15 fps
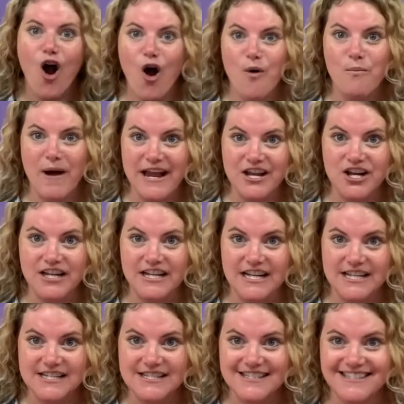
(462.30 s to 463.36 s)
Oh my goodness.
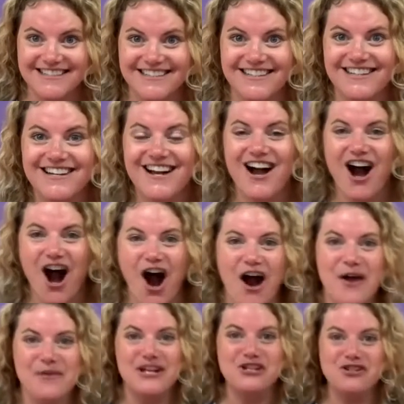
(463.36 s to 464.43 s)
All
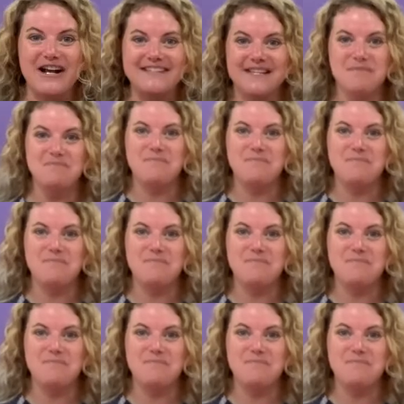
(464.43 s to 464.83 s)
right, we're gonna try some